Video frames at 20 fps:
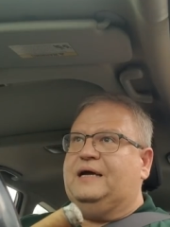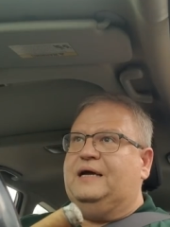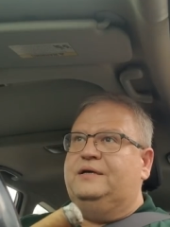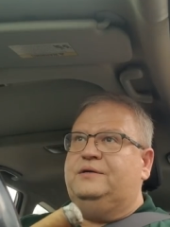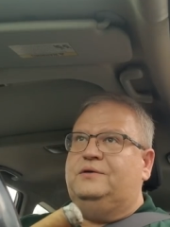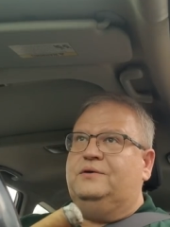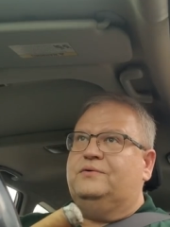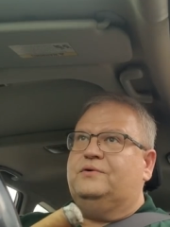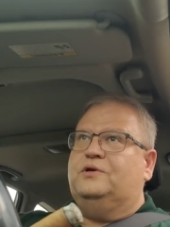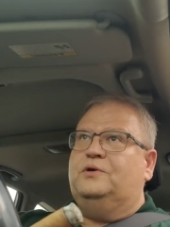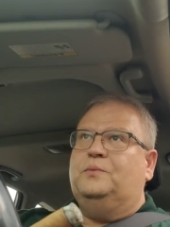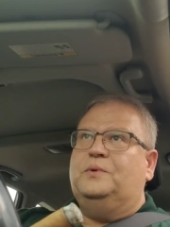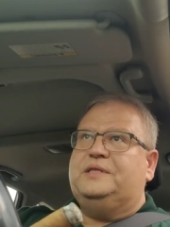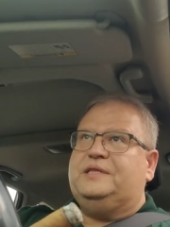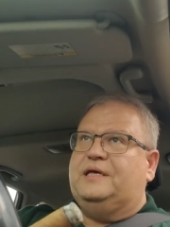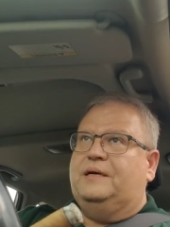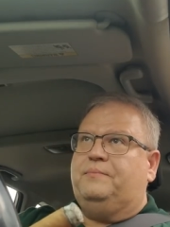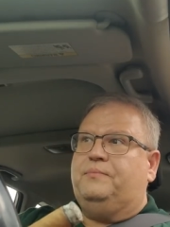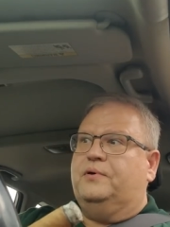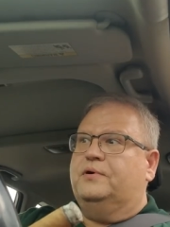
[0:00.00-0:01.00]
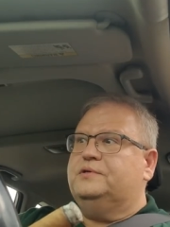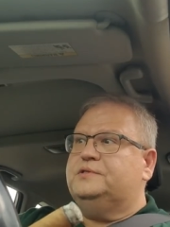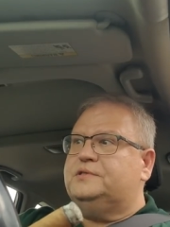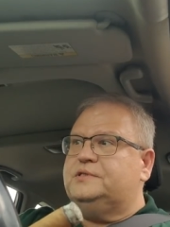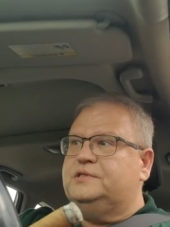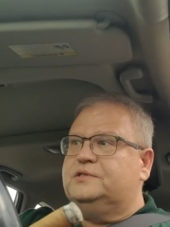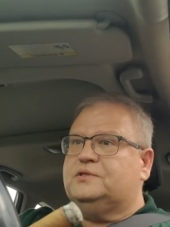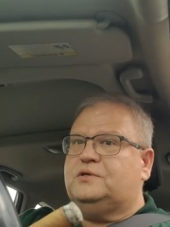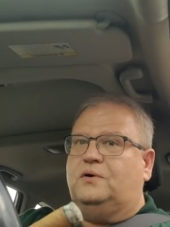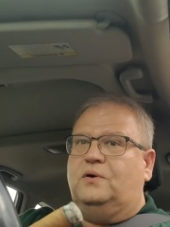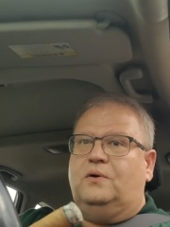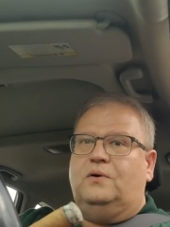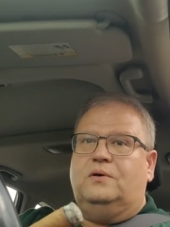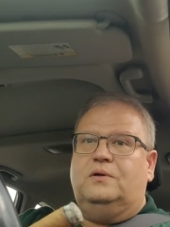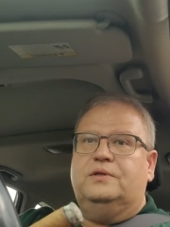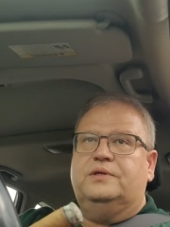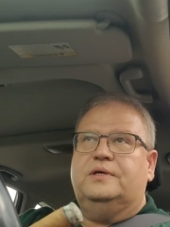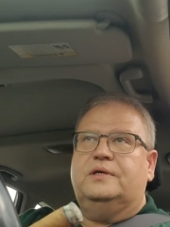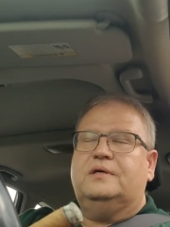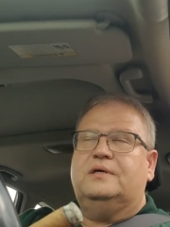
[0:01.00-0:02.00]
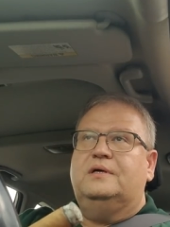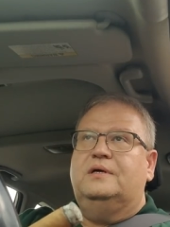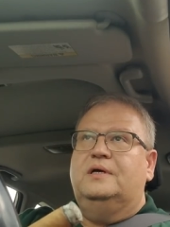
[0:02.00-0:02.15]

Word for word: I don't know what that person is called. Uh,